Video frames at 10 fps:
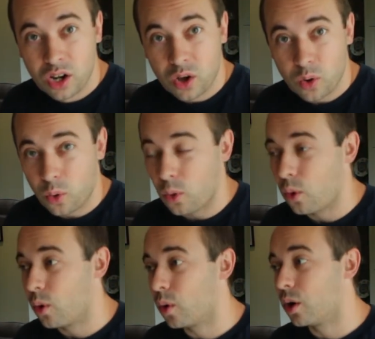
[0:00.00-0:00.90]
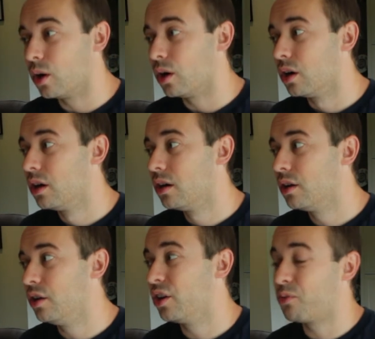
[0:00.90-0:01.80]
or
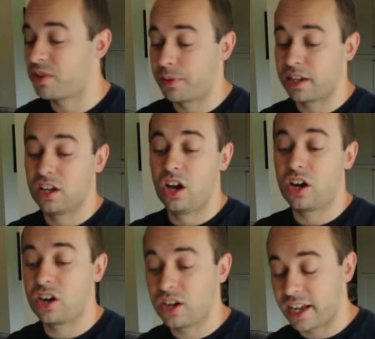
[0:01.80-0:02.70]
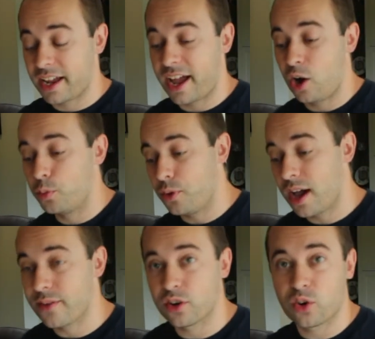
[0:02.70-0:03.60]
you could put something longer, like I hope you
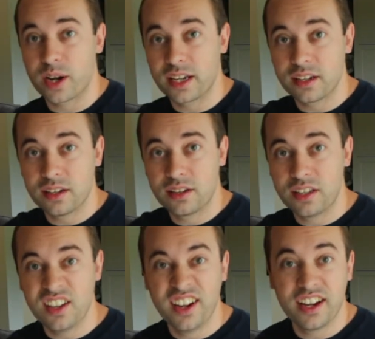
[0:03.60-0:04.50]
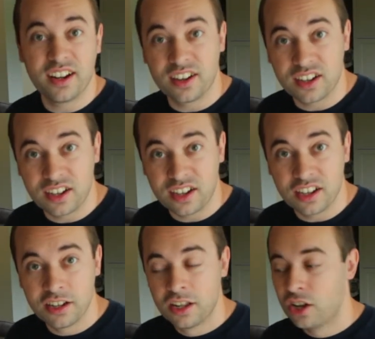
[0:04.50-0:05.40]
have a great
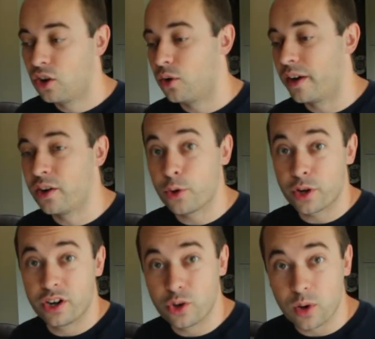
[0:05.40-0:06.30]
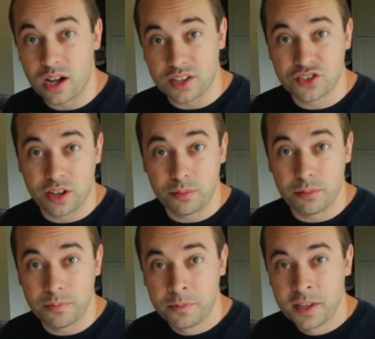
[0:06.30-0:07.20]
year, or I know you're going to do
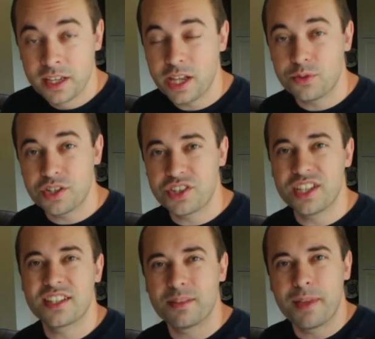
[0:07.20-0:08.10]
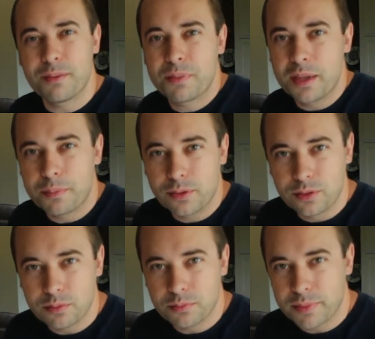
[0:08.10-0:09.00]
awesome. You know, just things to make
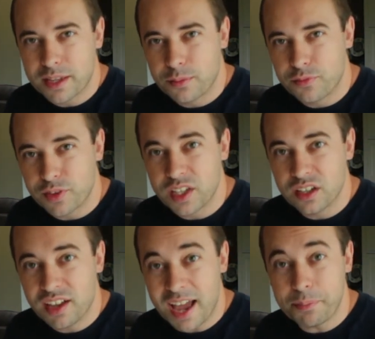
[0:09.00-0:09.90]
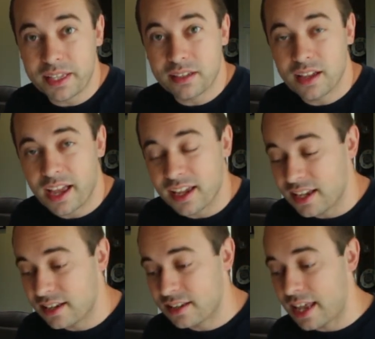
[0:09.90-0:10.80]
them feel happy,
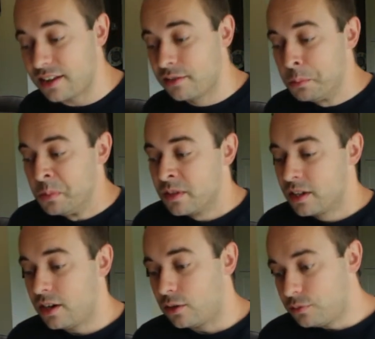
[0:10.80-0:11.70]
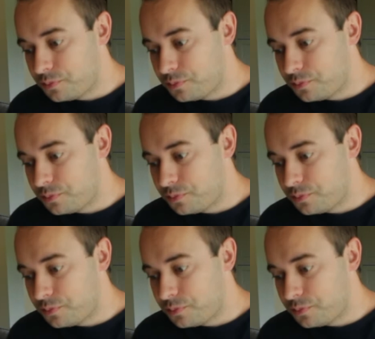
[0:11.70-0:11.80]
and that, you know,